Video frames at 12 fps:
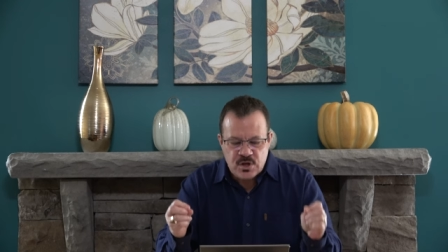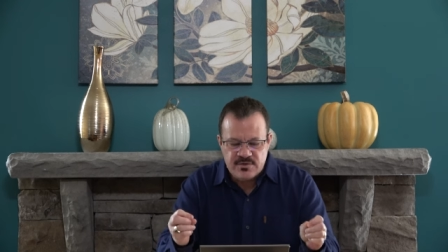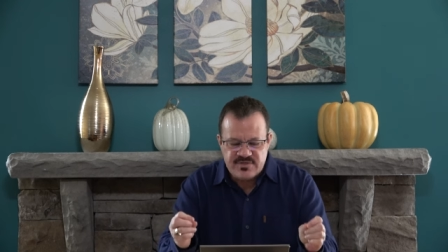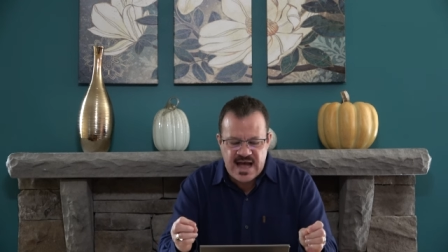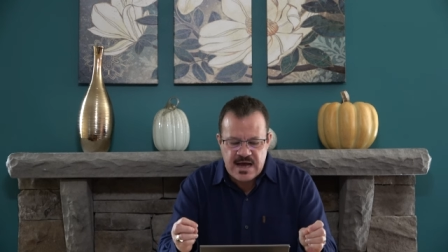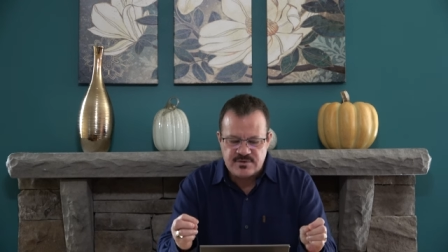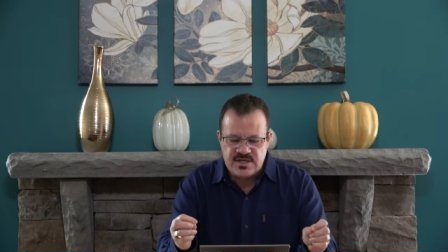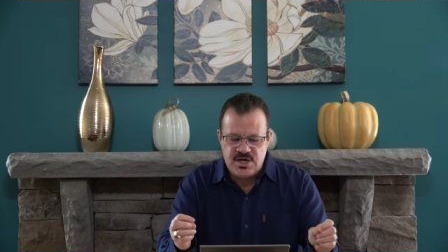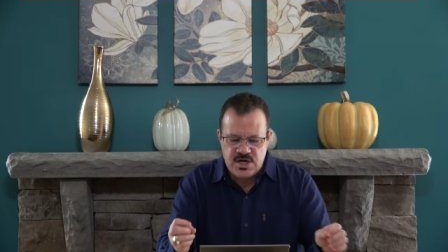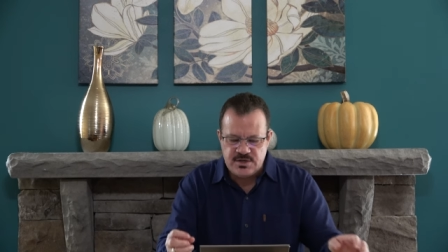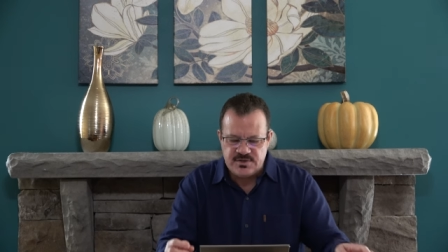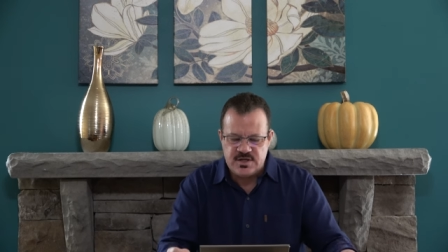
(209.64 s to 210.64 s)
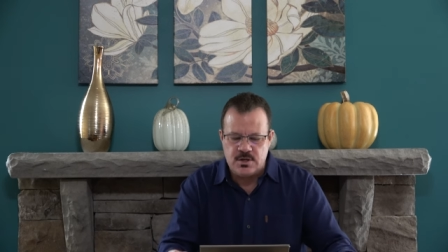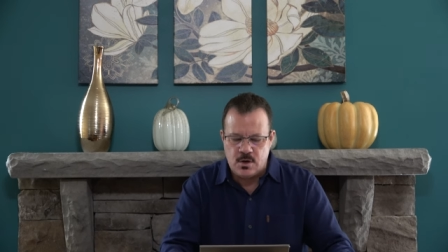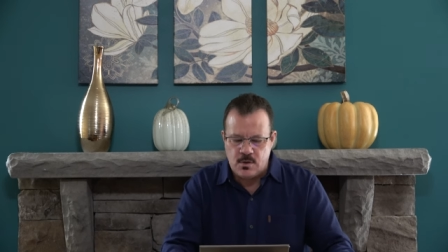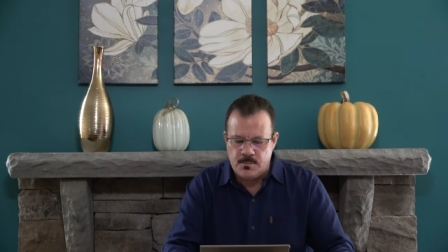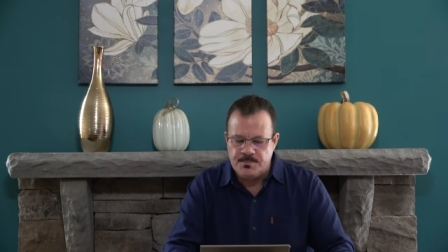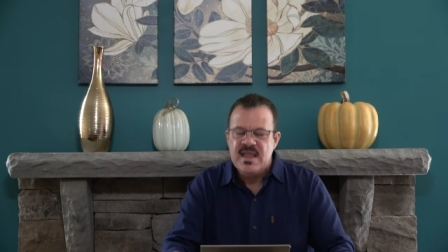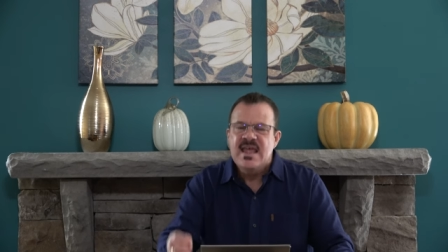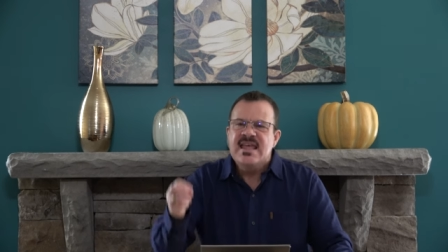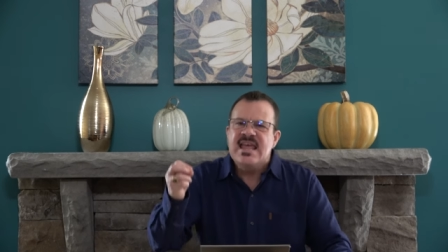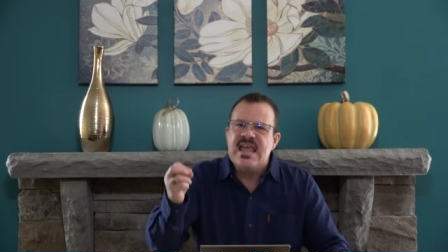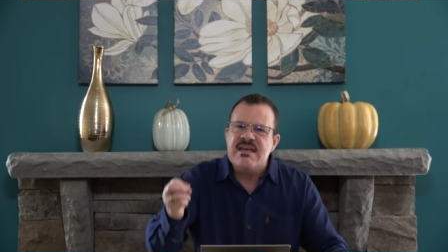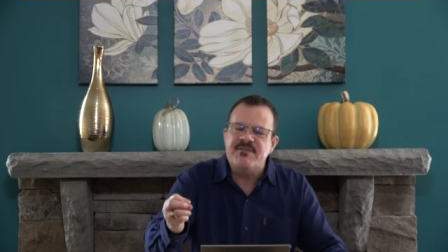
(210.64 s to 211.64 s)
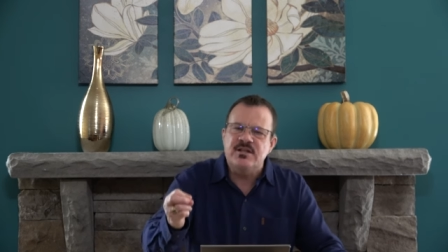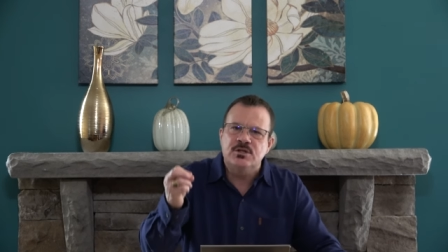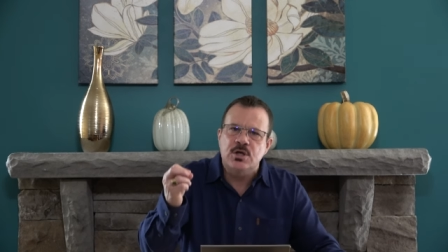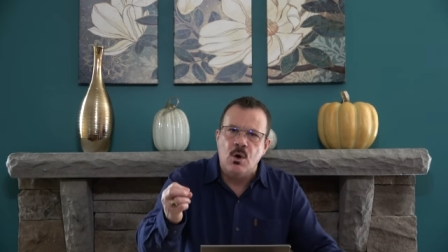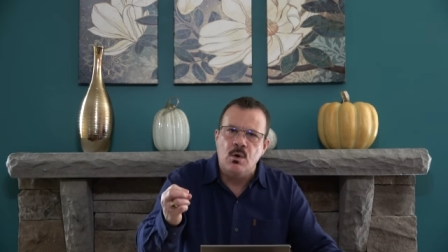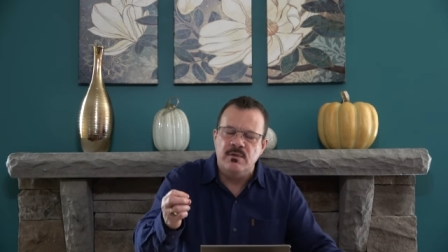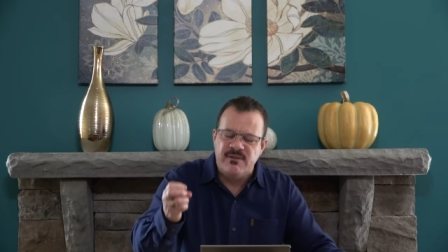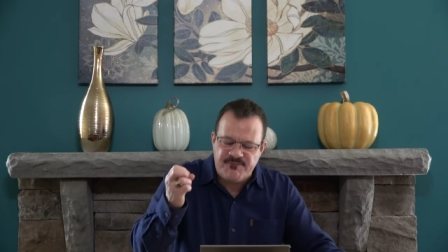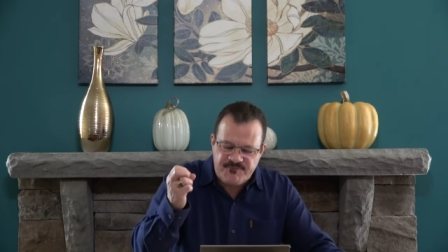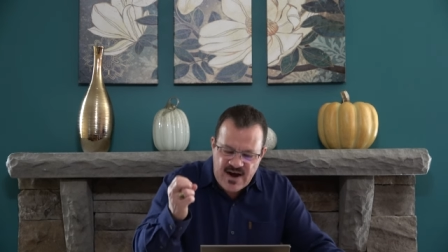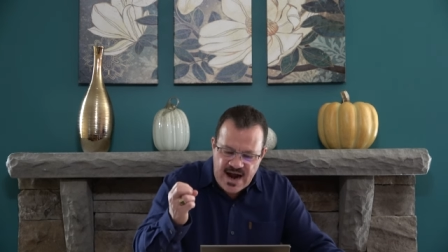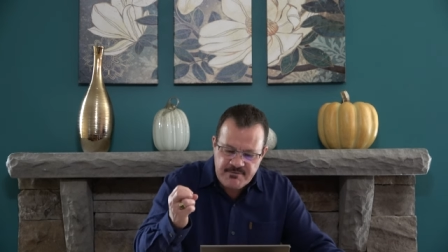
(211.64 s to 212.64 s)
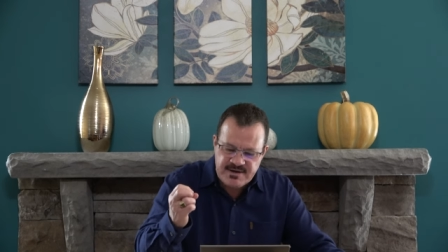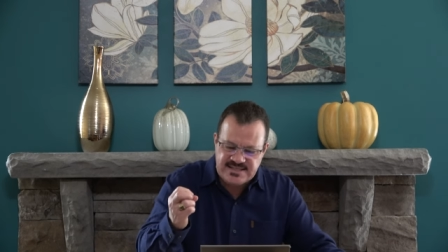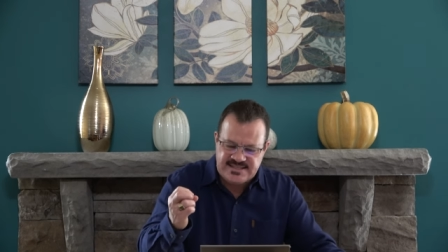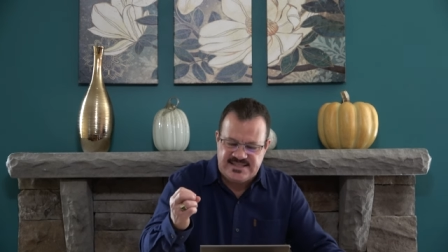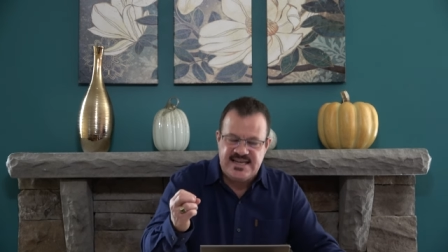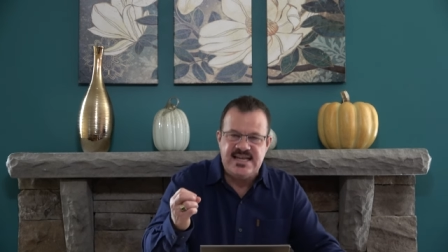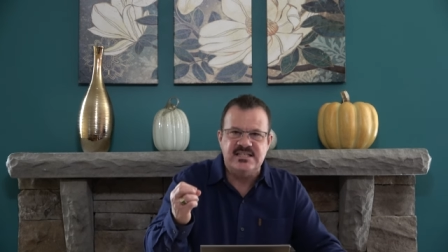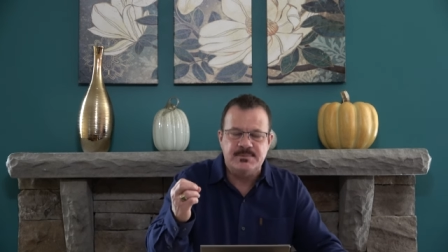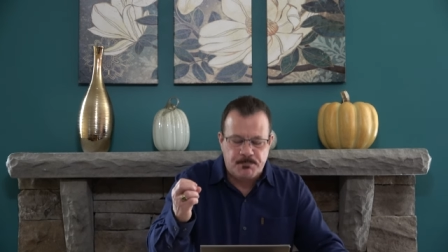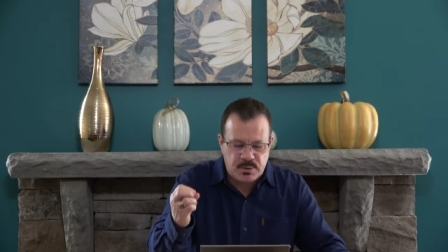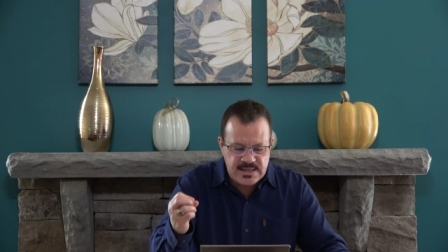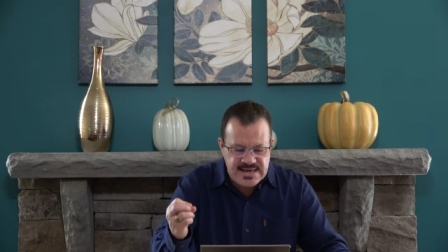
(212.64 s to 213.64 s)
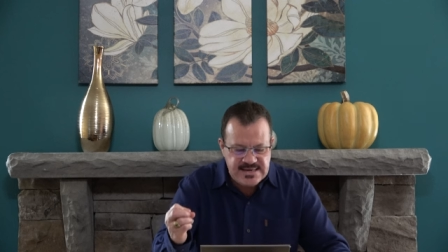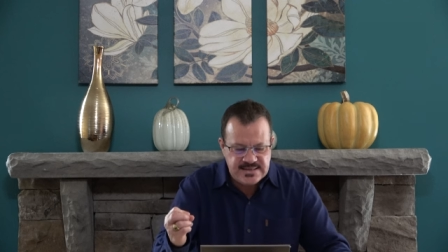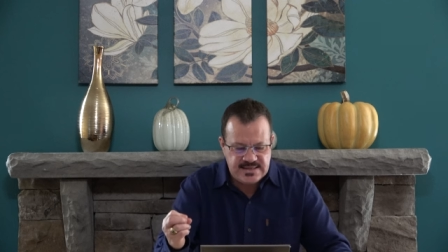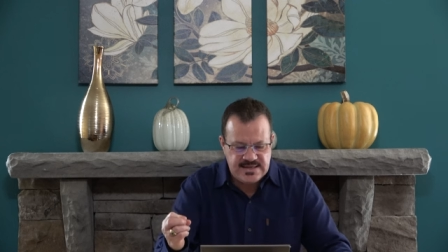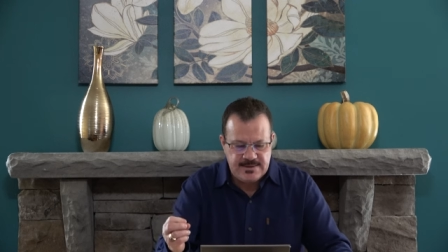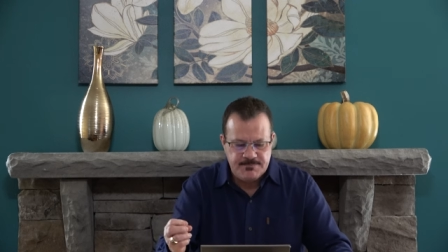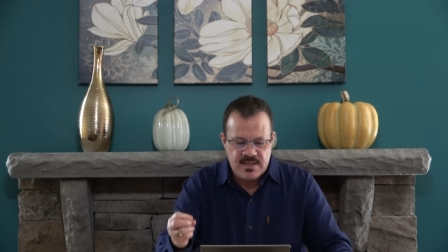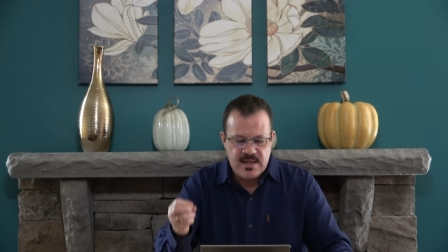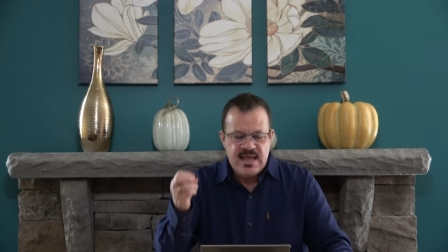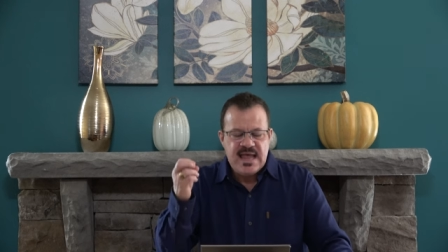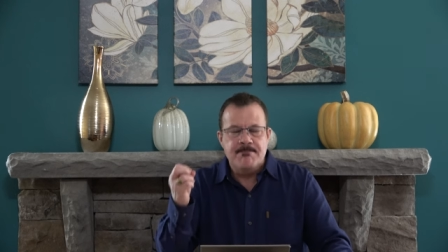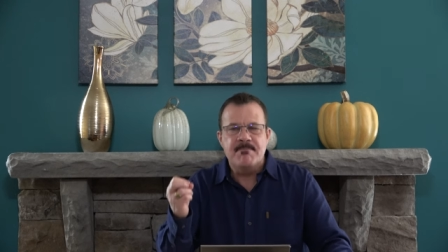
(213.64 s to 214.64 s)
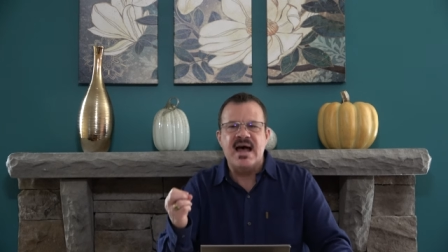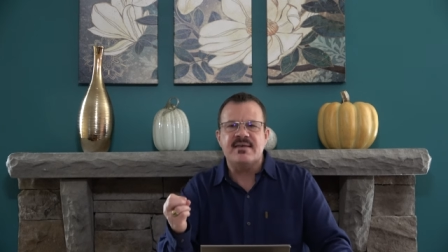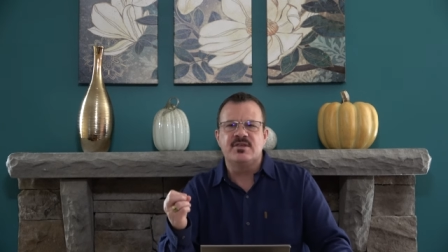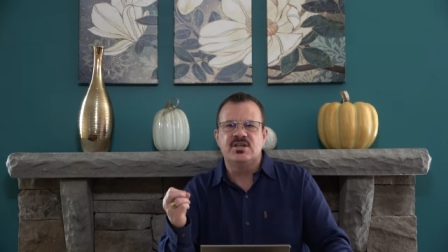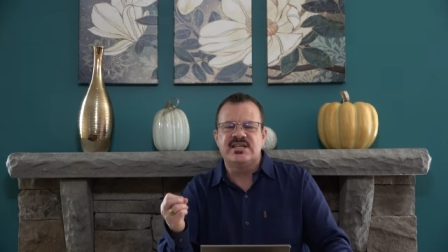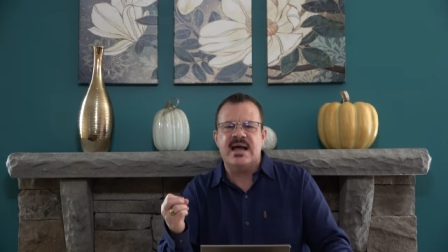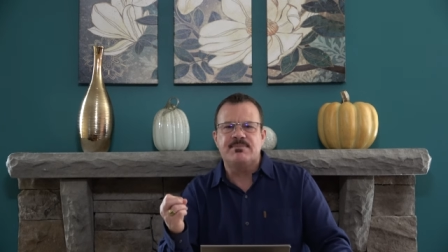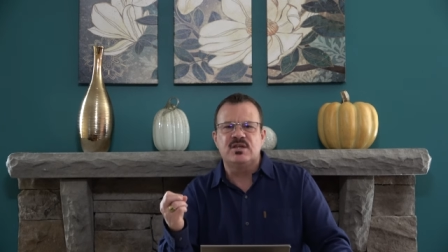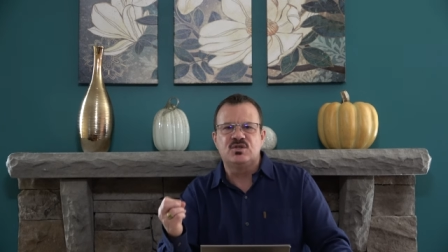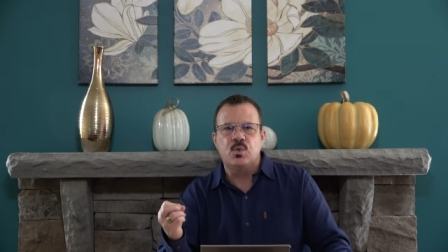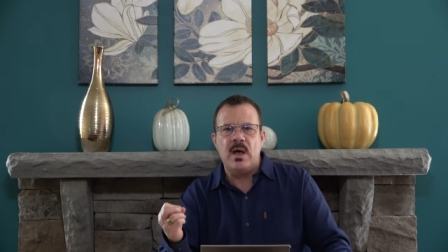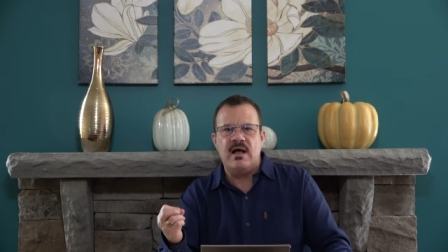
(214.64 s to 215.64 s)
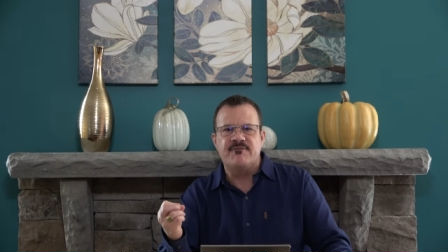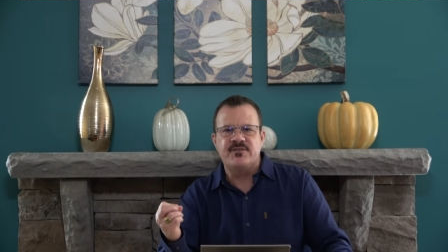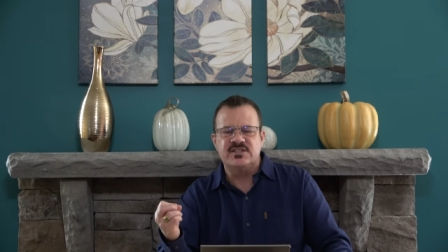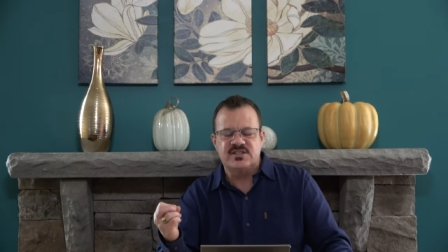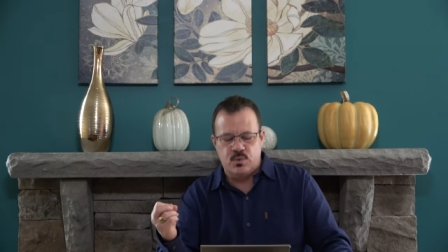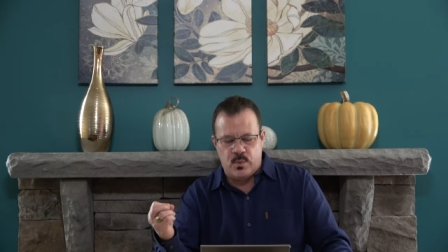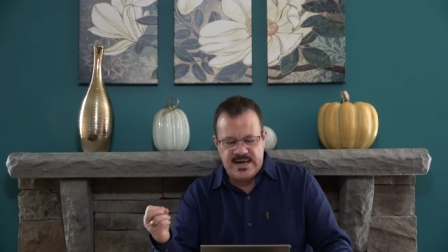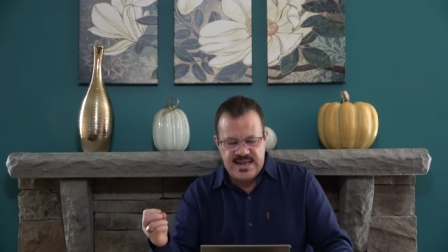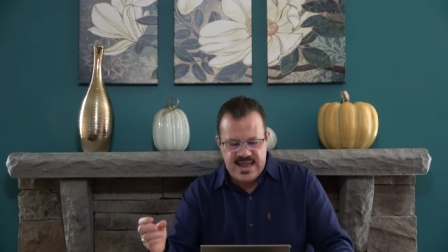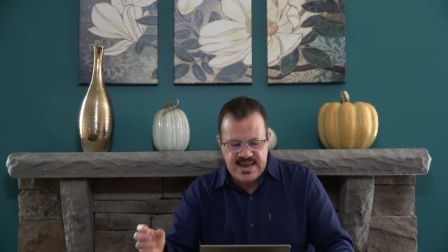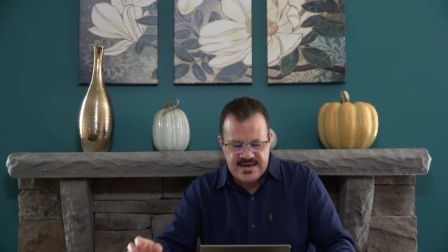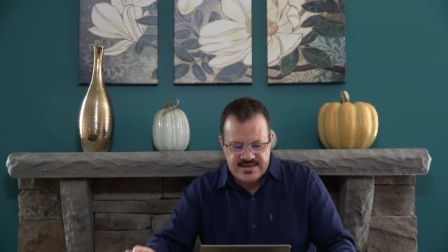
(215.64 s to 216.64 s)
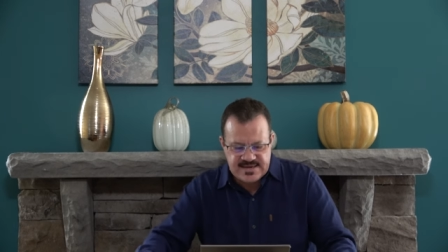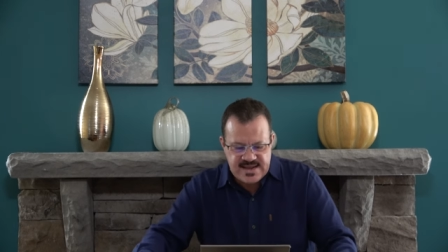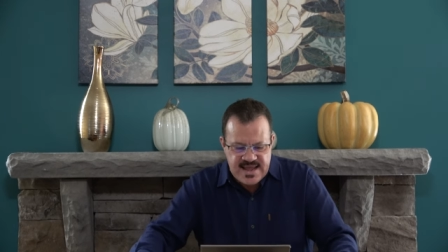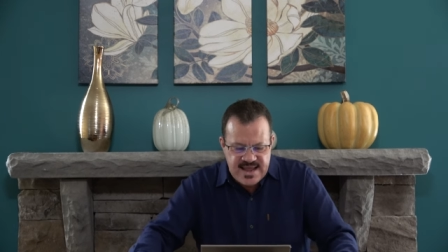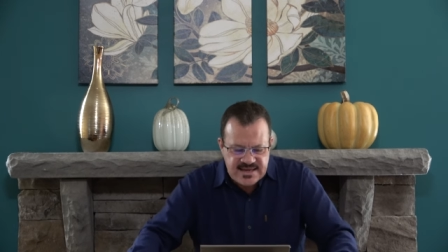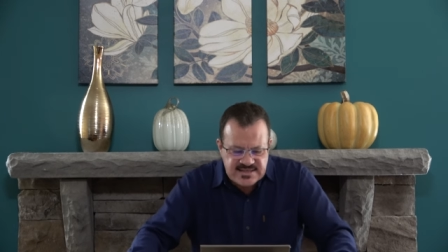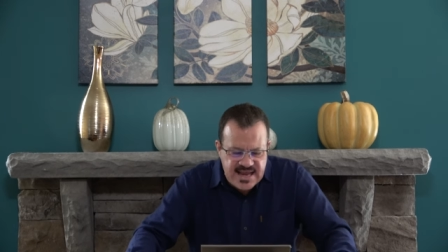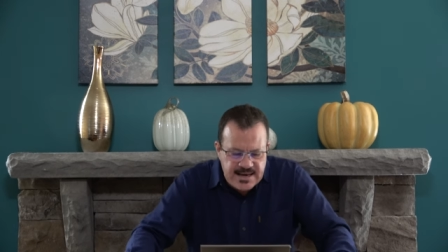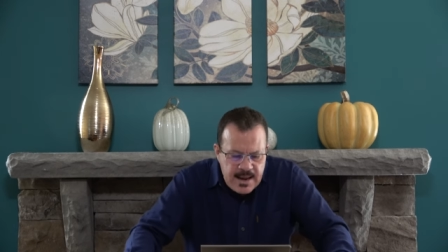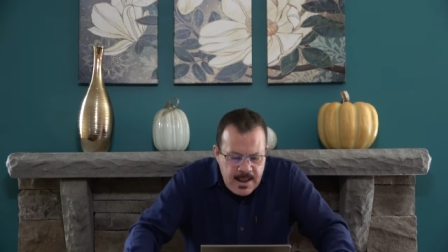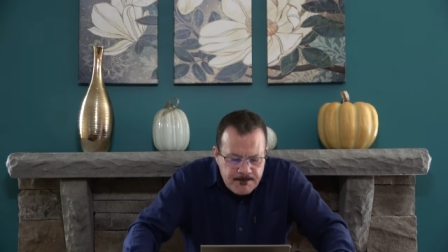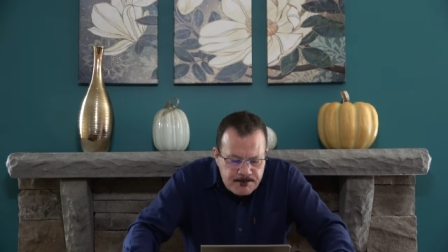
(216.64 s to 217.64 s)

2,000 years ago. He even told the Pharisees plainly in Matthew chapter 12, verse 28. He said,